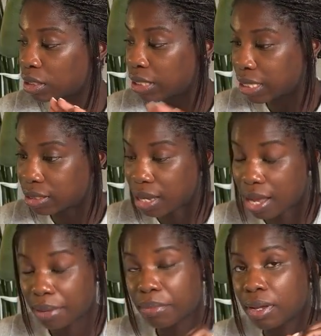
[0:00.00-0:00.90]
This
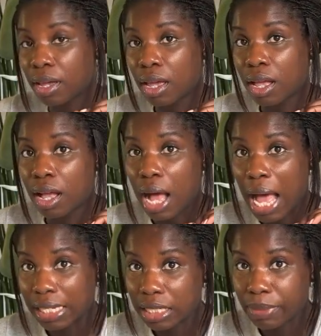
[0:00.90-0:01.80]
time, I
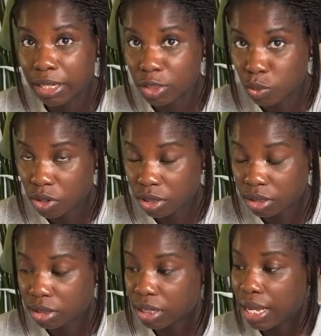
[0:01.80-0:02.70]
actually made a swatch